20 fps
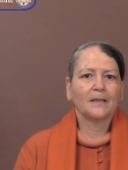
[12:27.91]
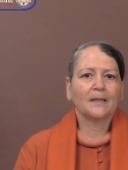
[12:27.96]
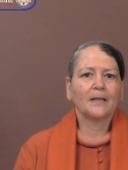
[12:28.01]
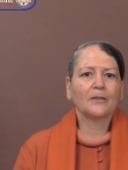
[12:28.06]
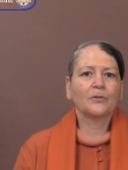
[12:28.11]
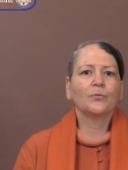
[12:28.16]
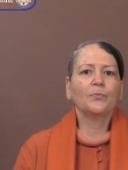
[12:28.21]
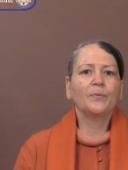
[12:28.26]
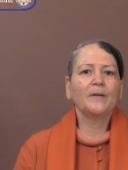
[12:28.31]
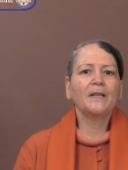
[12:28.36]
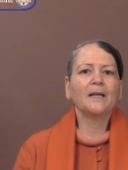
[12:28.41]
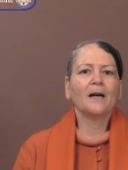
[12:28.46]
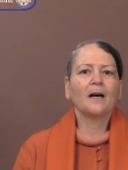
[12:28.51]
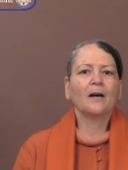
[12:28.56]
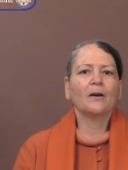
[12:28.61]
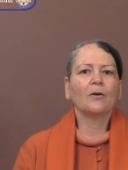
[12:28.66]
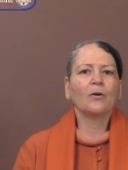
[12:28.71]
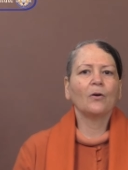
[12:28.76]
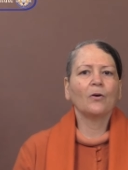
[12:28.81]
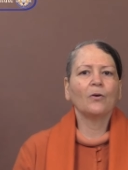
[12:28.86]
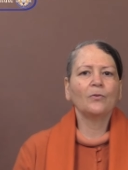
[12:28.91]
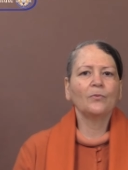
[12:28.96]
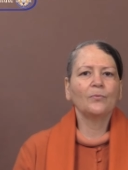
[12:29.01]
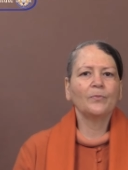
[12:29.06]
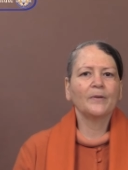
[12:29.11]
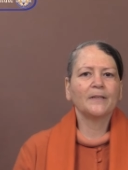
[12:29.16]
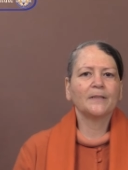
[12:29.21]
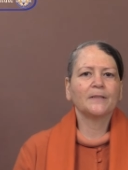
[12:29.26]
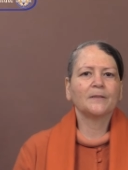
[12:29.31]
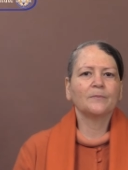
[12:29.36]
that we are
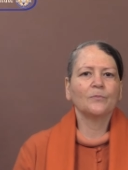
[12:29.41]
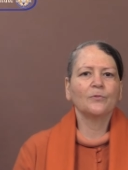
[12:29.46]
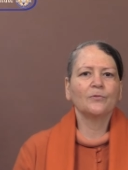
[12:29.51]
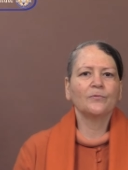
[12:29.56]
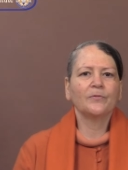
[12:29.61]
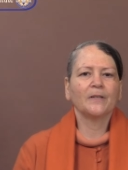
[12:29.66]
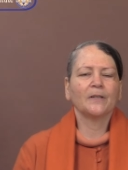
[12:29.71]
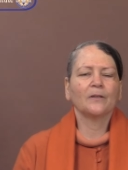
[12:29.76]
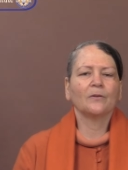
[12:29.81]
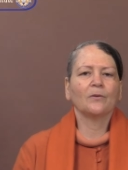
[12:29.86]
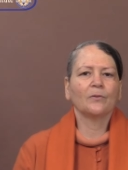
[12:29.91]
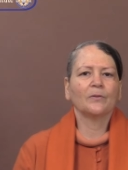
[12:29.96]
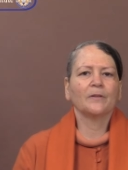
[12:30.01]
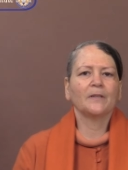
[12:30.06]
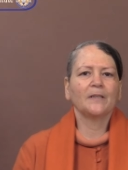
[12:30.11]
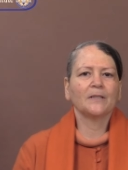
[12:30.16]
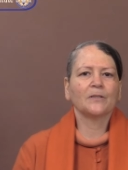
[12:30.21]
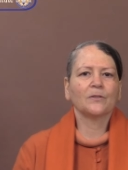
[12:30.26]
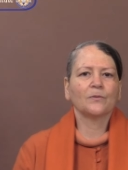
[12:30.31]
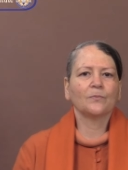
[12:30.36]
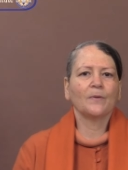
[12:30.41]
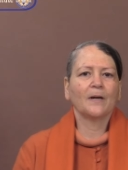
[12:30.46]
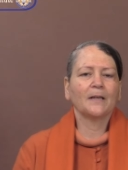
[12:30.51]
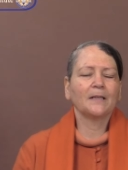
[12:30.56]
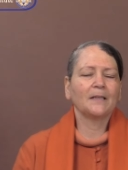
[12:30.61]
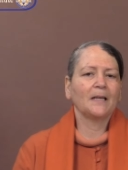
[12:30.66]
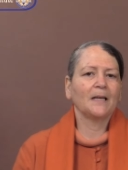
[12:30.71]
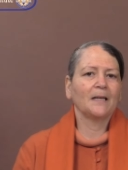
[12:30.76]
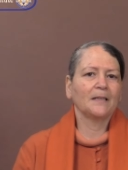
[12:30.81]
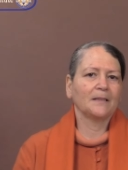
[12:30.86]
always moving on this
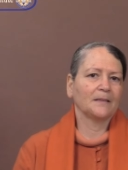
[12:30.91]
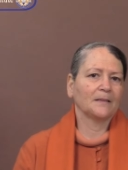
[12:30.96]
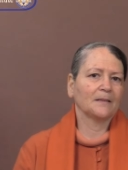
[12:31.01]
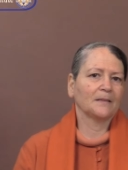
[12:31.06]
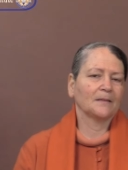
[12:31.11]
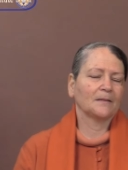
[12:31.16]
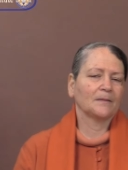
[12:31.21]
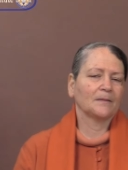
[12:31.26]
one line.